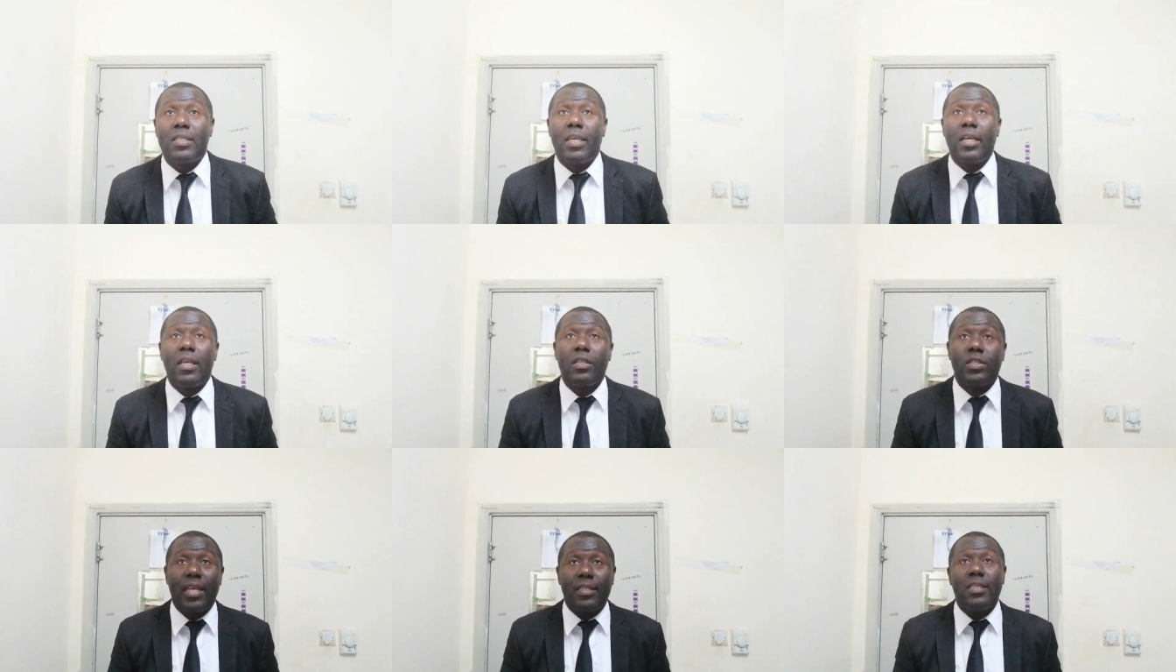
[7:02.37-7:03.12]
say,
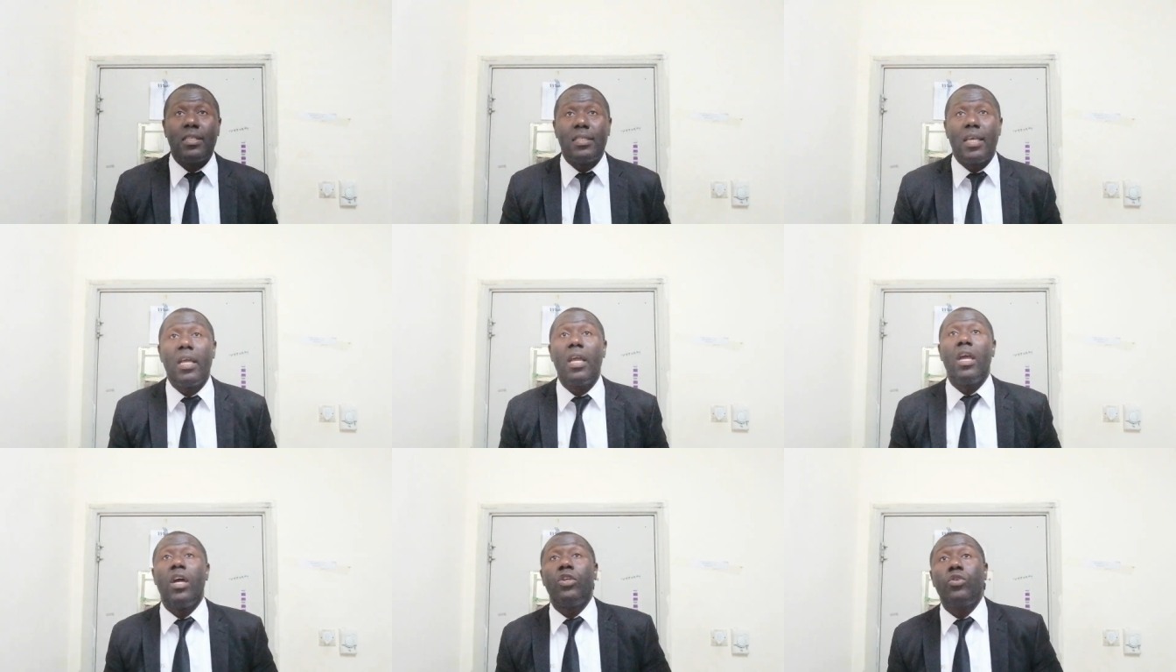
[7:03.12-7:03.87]

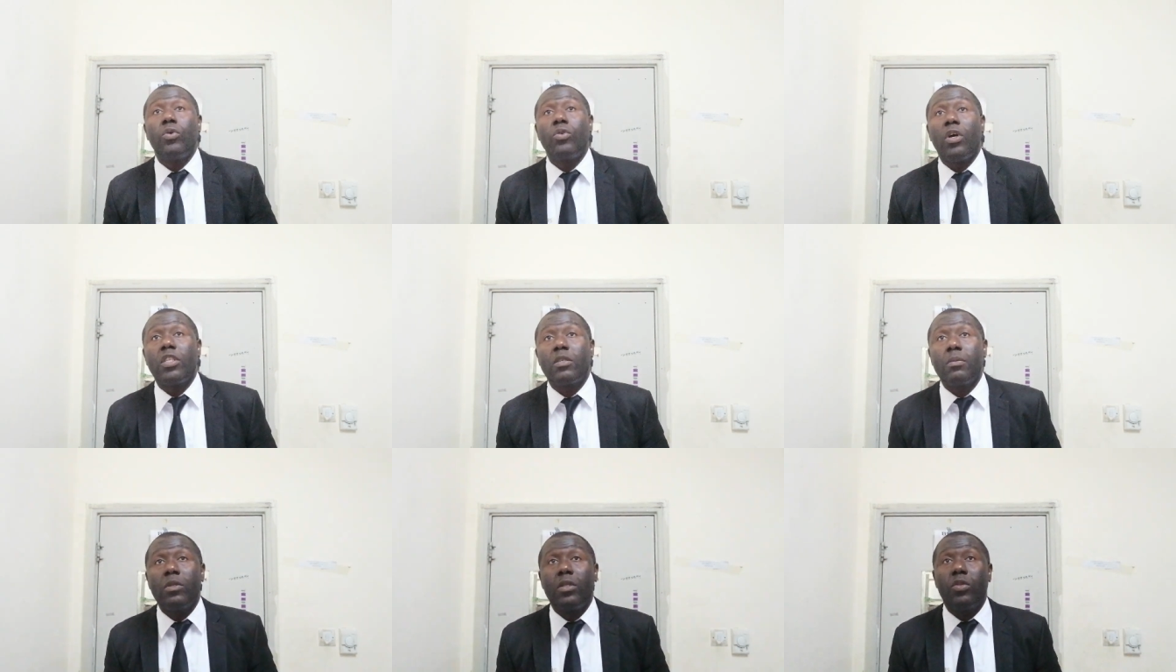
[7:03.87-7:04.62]

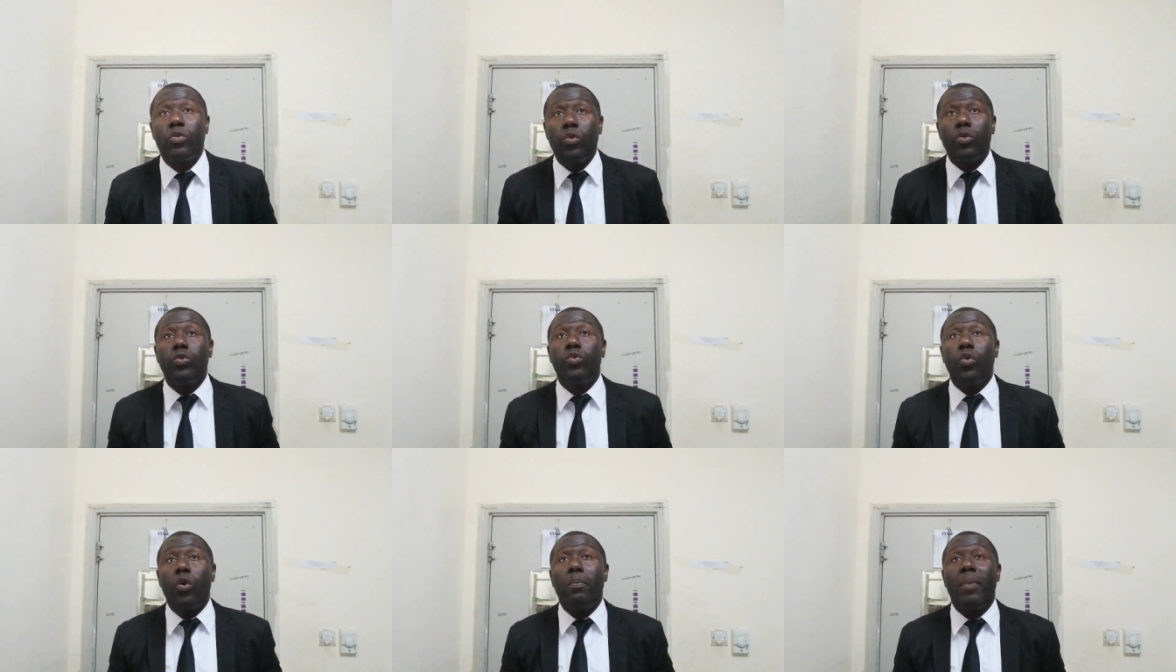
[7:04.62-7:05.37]

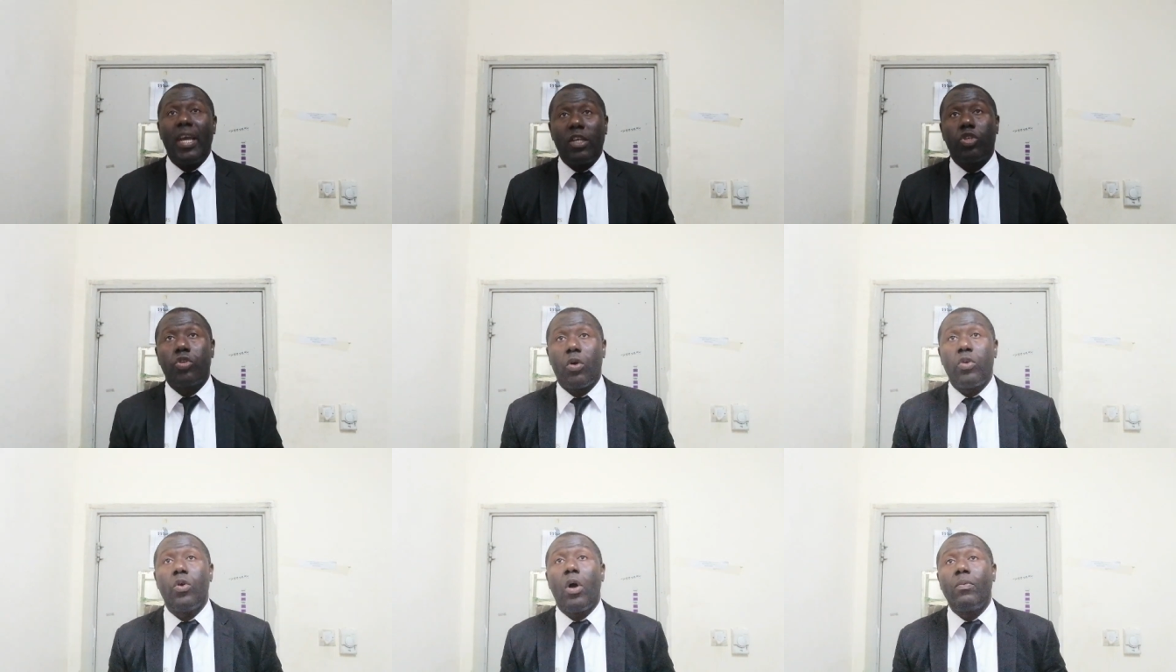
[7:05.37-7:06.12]
do make sure,
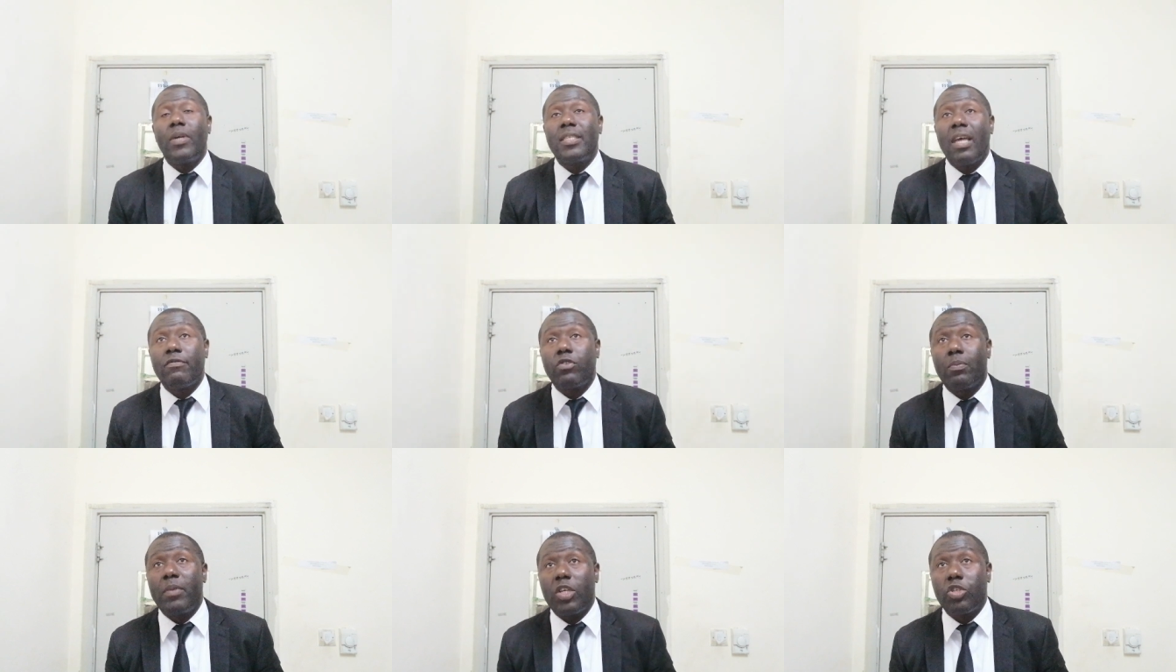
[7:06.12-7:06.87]
you always have
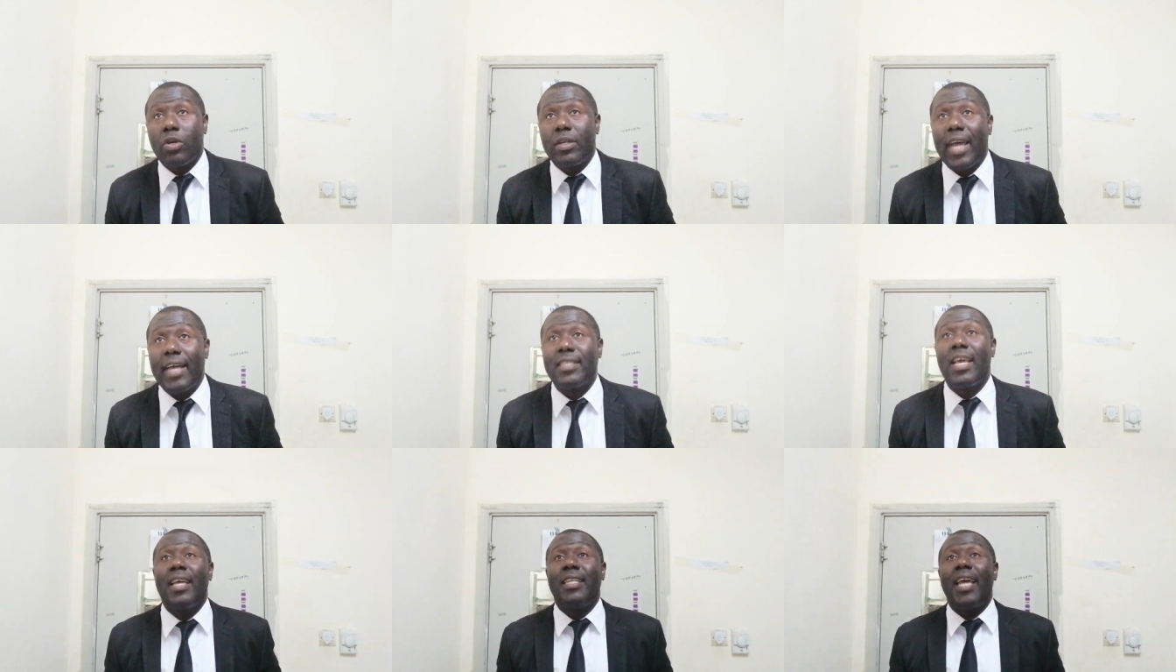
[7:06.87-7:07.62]
to make sure that
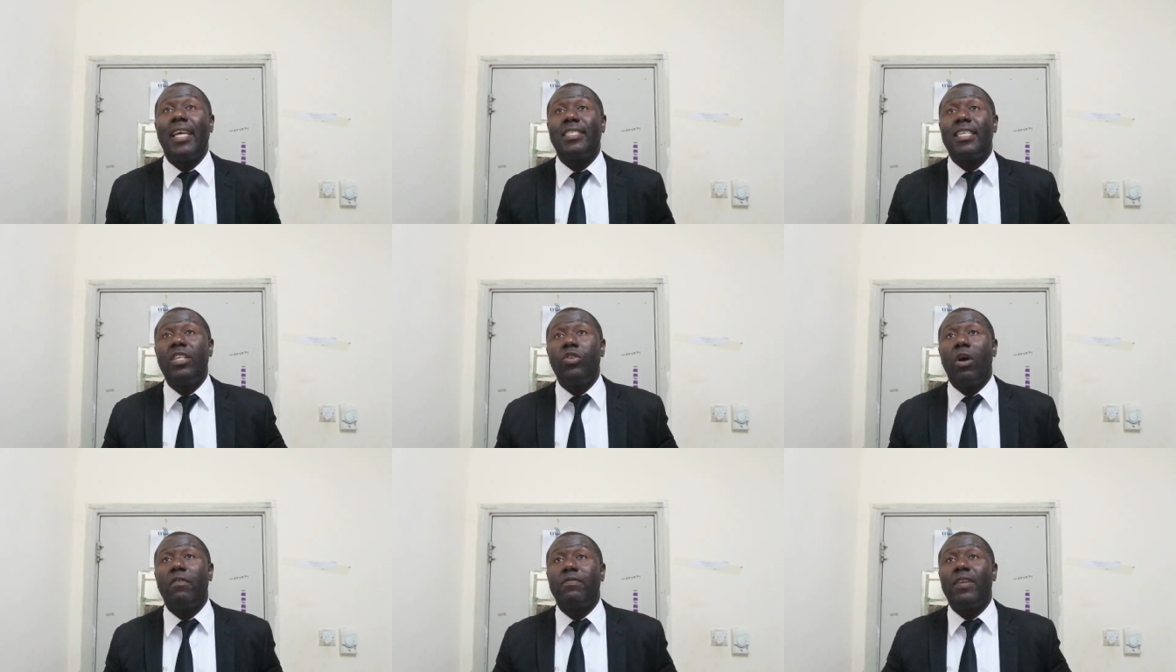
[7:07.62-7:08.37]
there is
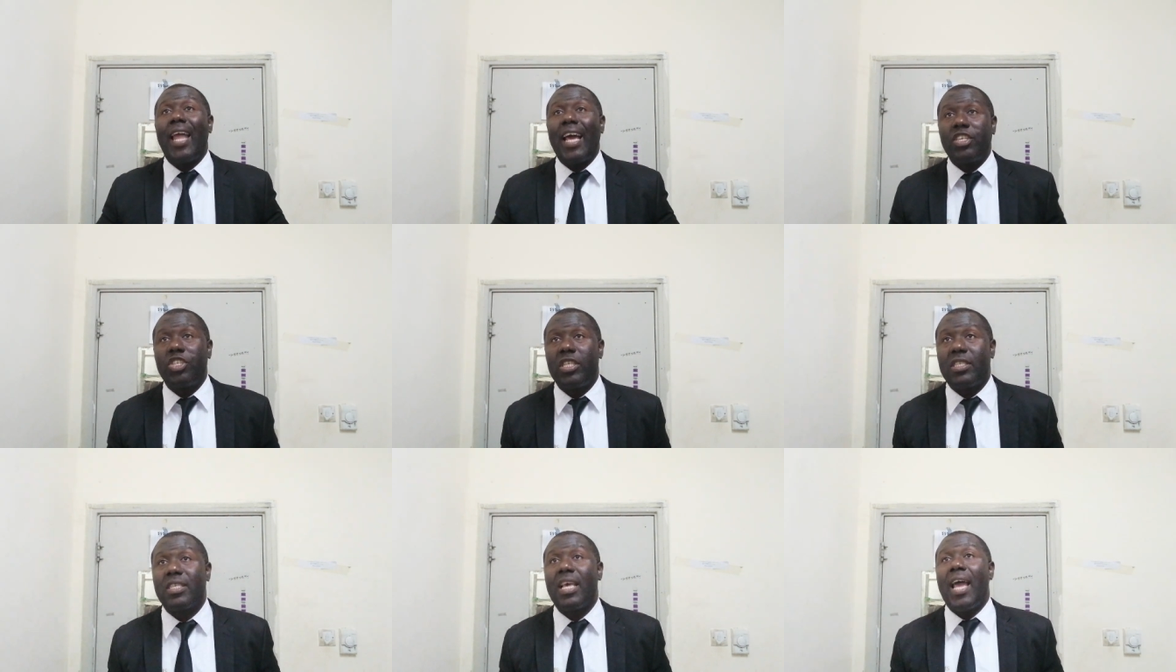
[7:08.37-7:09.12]
enough
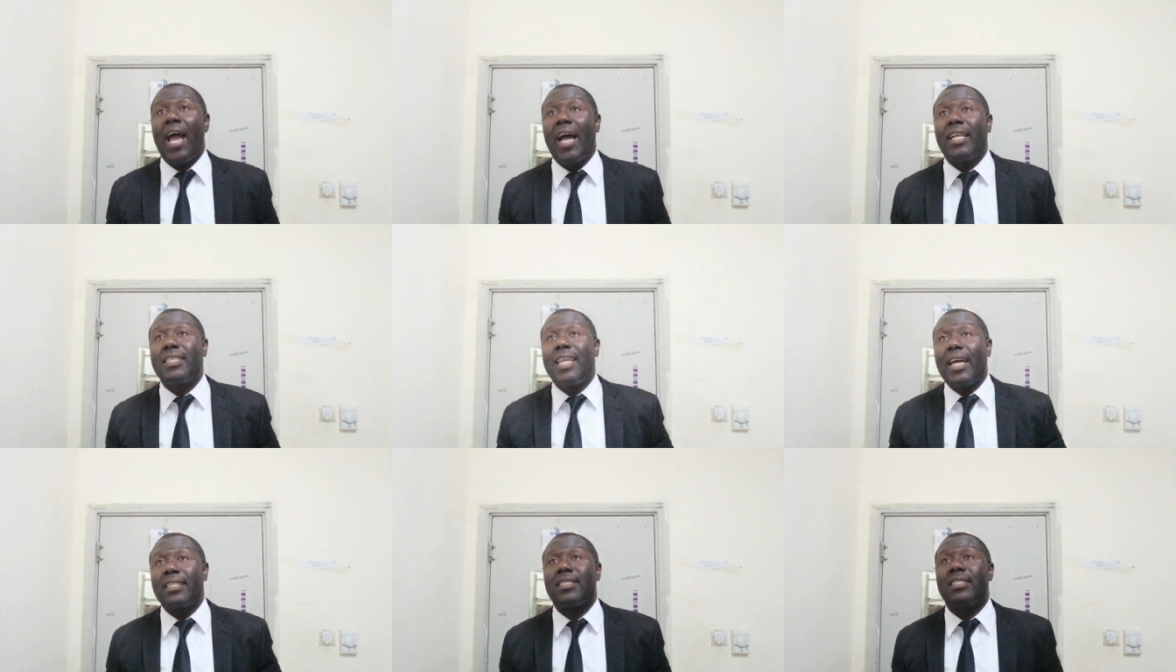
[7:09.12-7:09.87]
lashes and
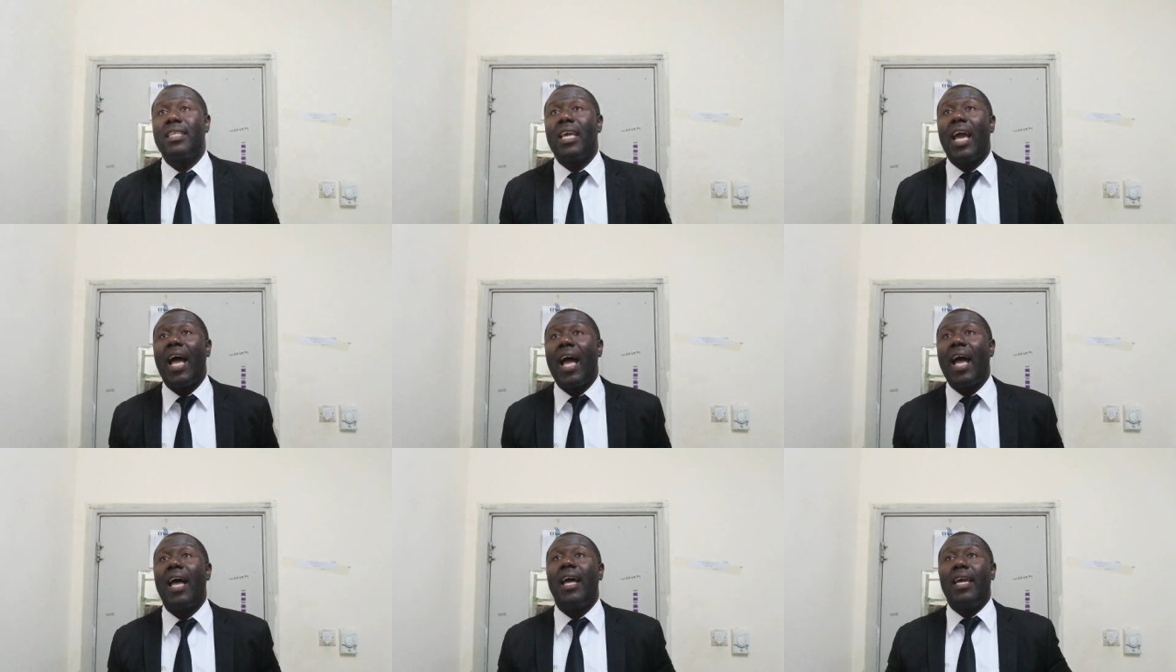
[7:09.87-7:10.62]
that they
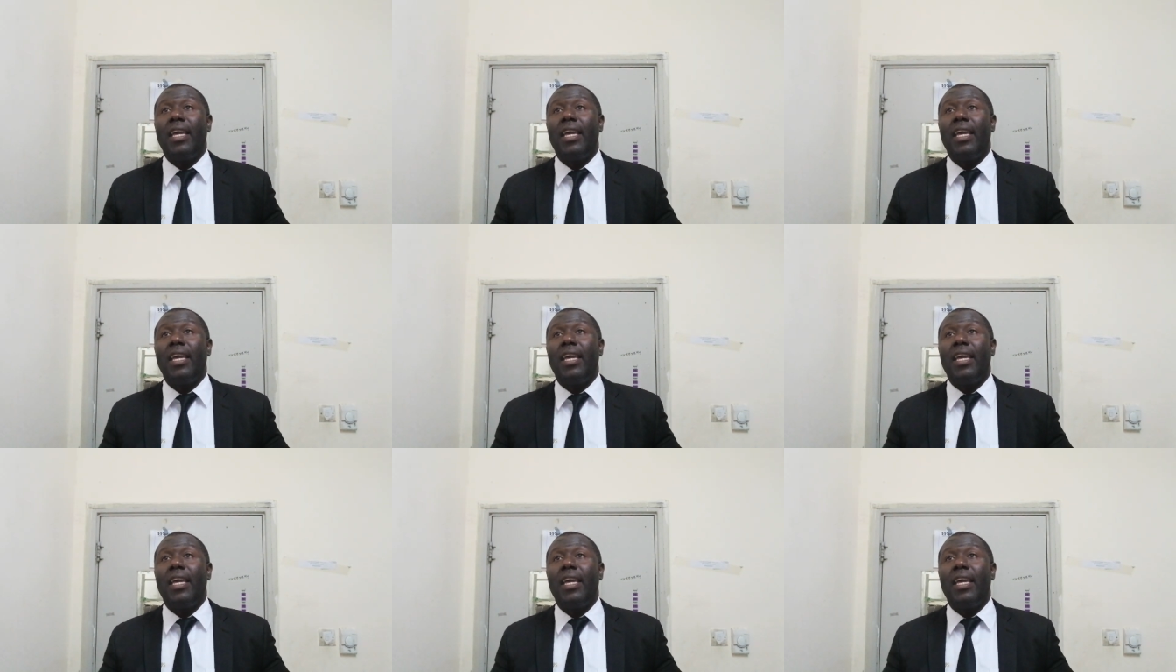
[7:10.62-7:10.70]
are